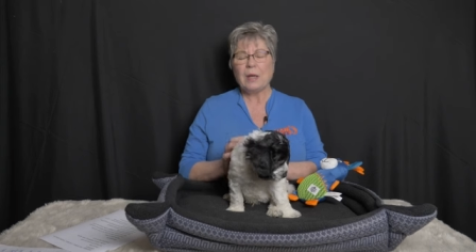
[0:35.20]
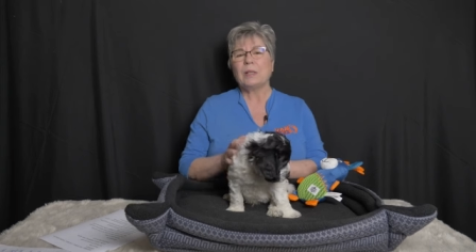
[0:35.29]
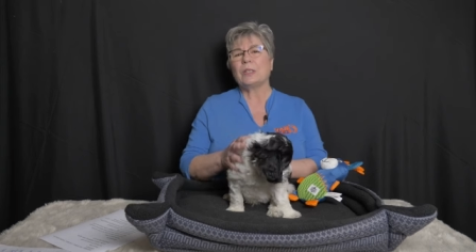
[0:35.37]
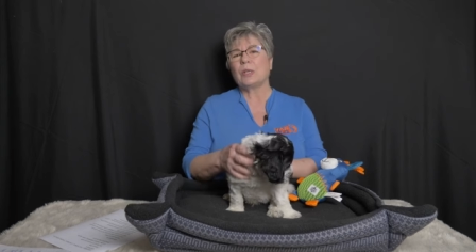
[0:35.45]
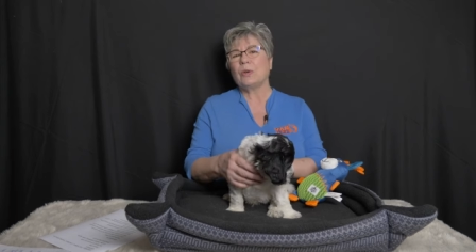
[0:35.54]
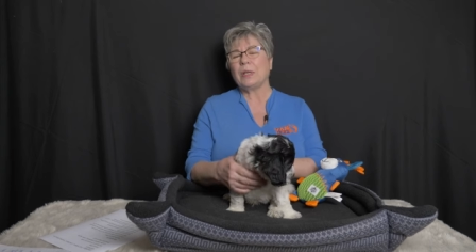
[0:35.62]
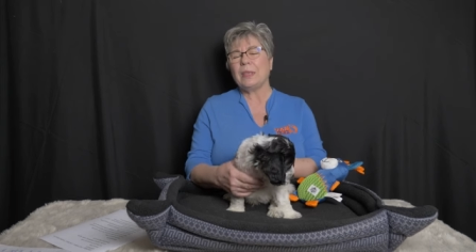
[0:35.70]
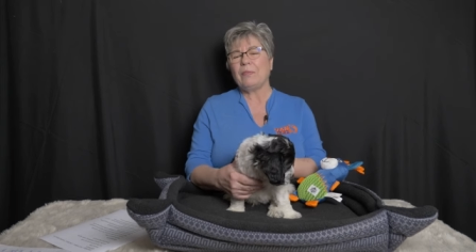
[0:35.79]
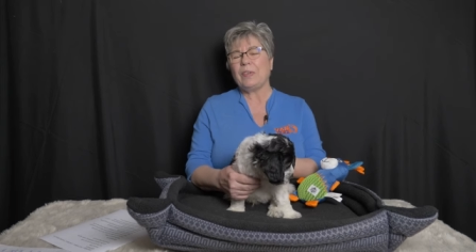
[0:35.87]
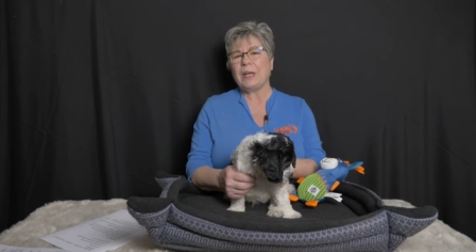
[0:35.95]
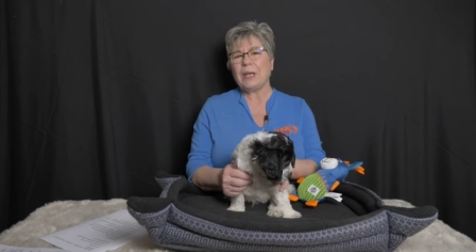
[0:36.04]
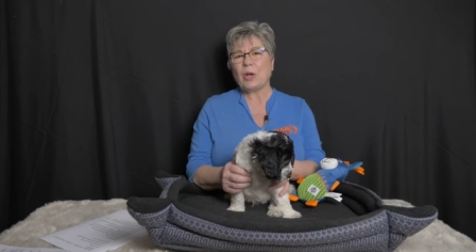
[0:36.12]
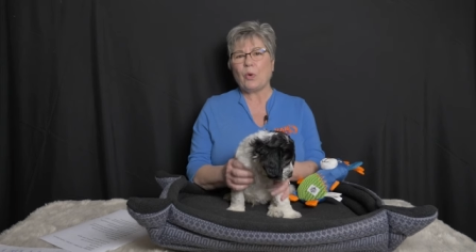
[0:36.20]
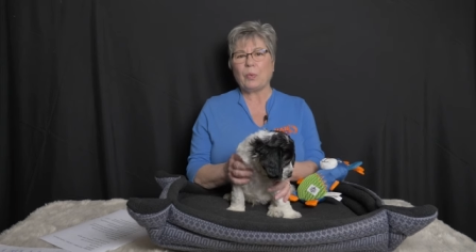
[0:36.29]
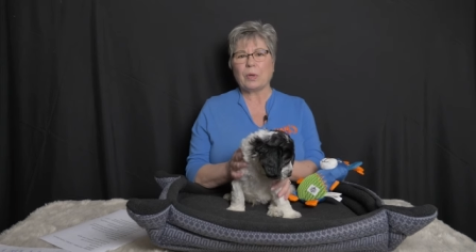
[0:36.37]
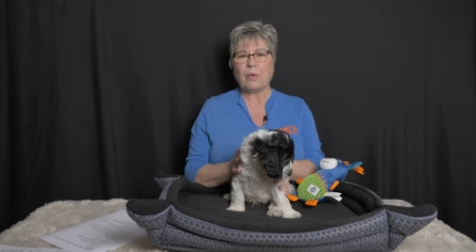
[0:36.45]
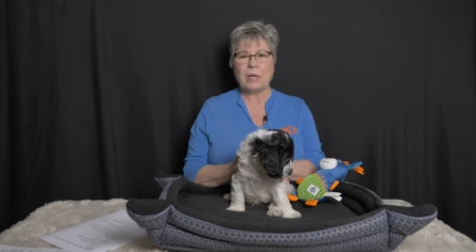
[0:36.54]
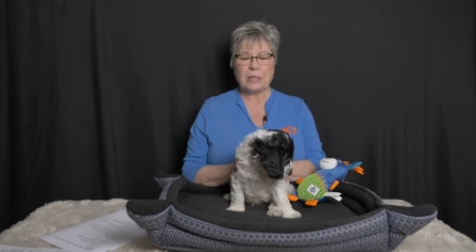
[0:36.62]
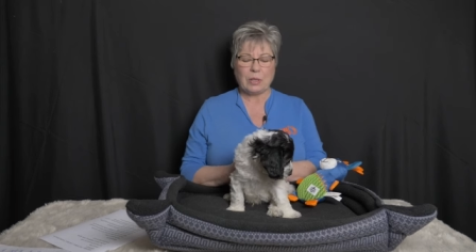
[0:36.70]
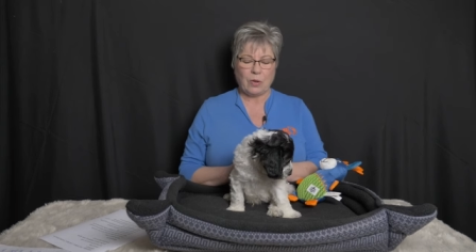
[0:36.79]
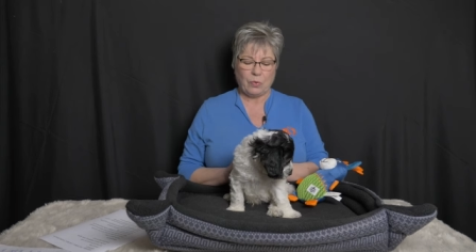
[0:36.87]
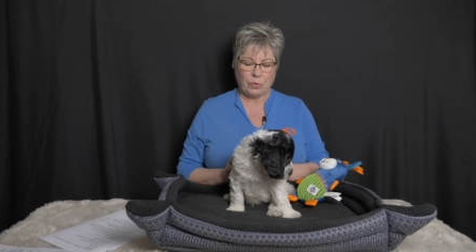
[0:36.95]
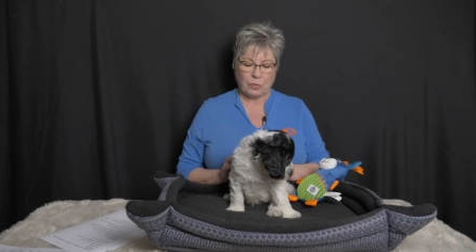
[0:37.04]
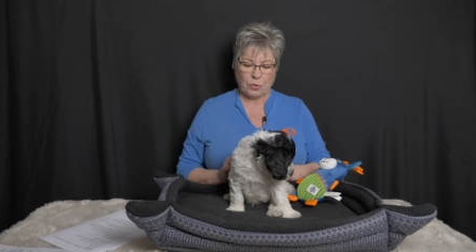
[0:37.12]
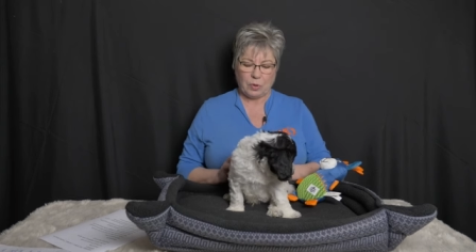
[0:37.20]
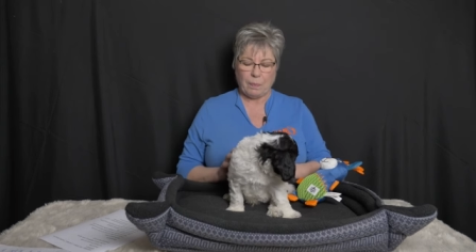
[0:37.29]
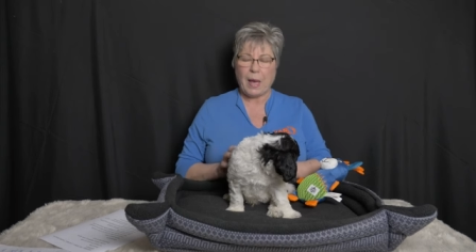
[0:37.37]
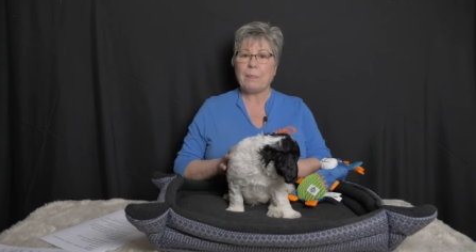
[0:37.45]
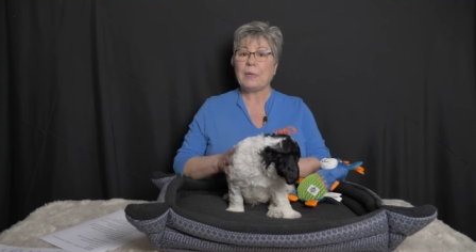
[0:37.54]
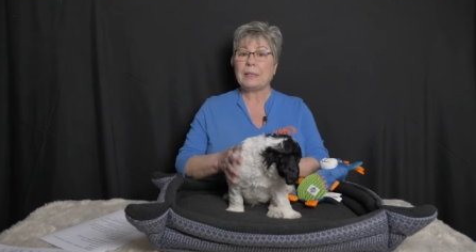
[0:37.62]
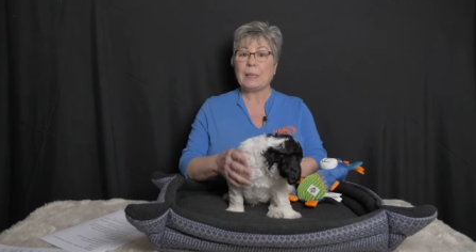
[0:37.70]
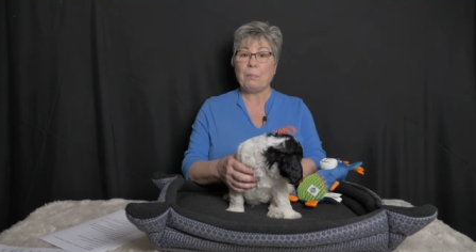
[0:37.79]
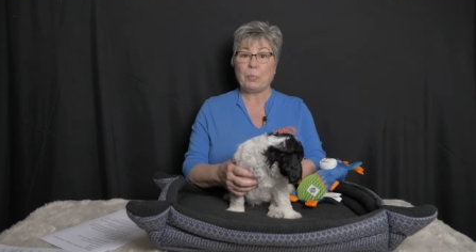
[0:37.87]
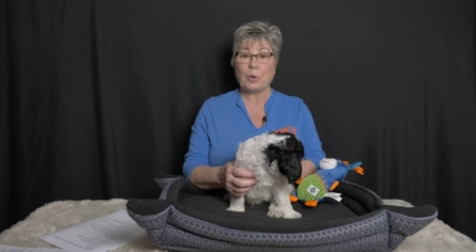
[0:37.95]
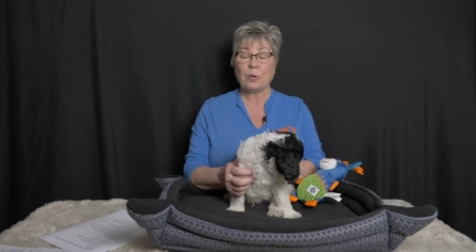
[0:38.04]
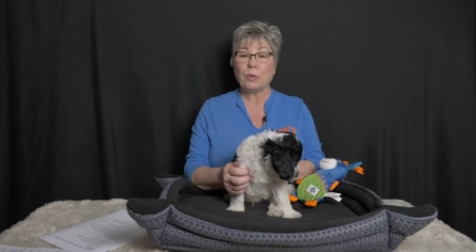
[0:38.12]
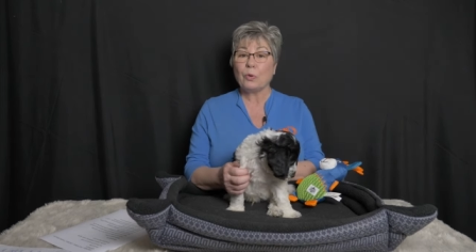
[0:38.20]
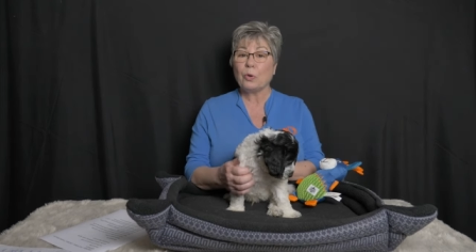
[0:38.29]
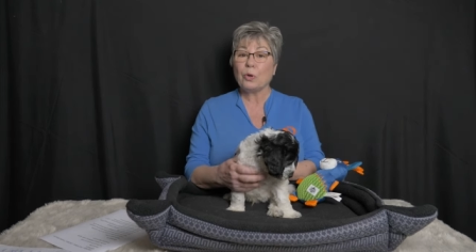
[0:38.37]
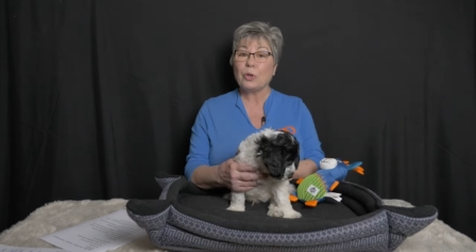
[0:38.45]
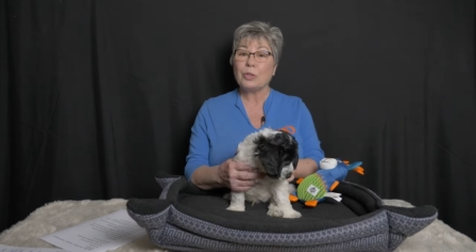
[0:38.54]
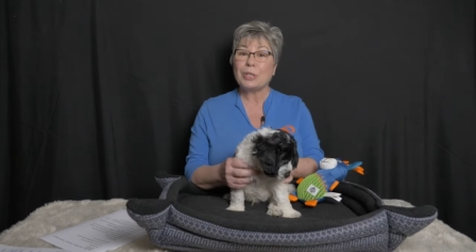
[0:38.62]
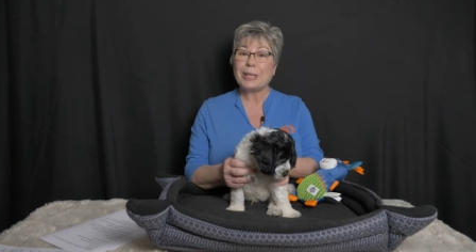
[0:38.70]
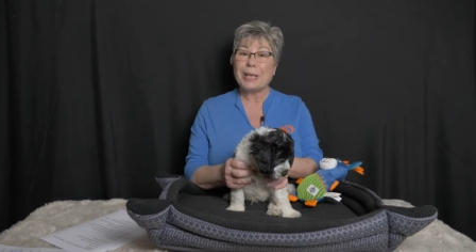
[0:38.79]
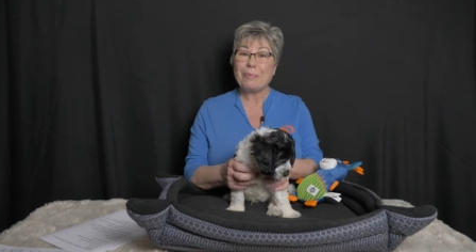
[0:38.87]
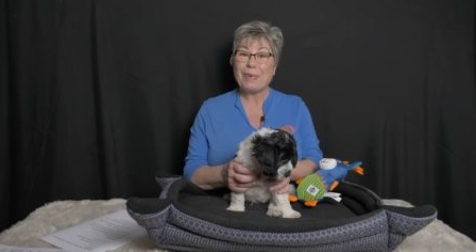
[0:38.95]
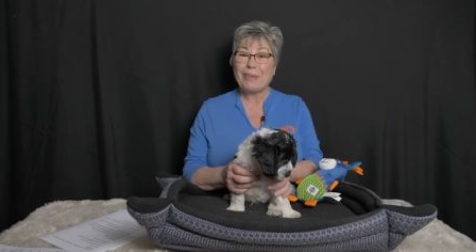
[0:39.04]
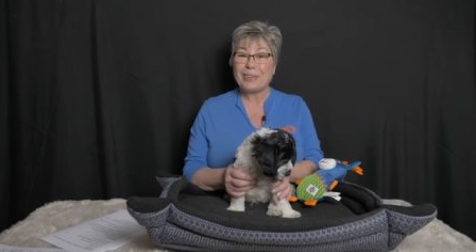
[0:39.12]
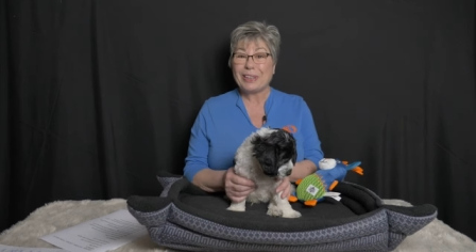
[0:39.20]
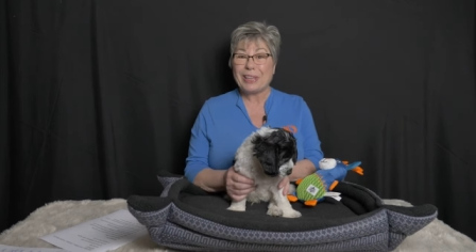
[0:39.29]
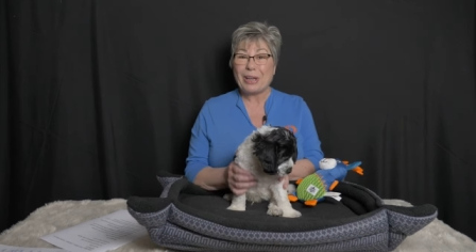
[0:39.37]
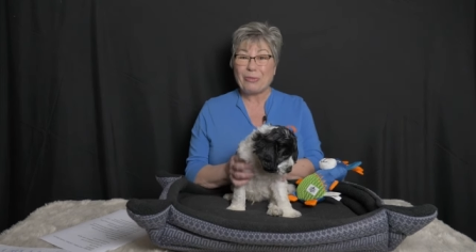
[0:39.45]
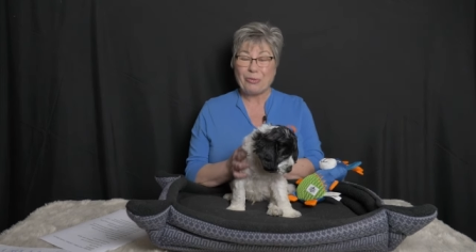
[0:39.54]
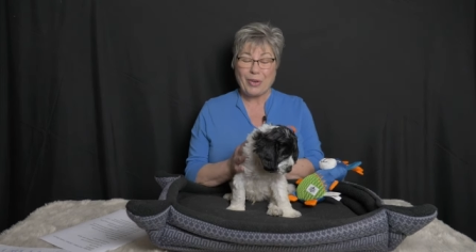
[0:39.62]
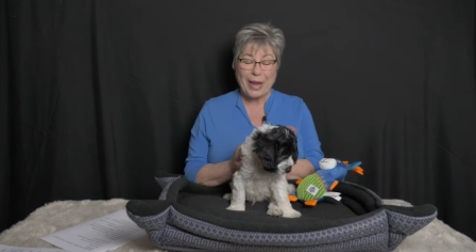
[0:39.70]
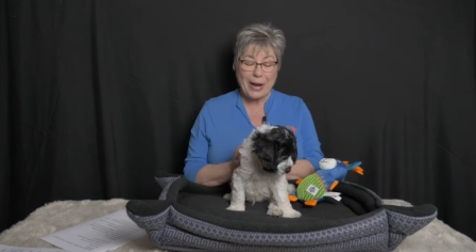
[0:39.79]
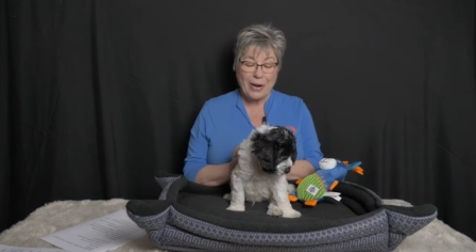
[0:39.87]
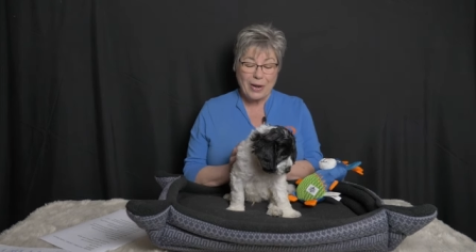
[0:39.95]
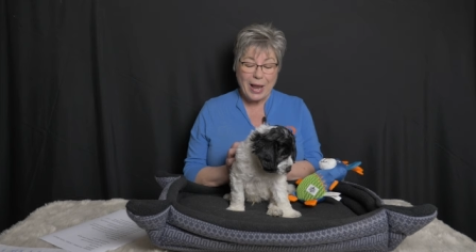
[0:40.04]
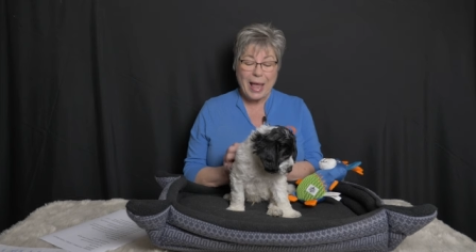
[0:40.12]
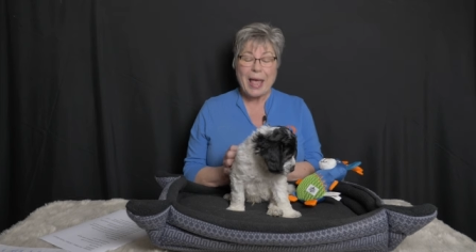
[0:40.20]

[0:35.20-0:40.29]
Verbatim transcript: So in the video, we're going to go through the puppies in birth order to keep everything fair.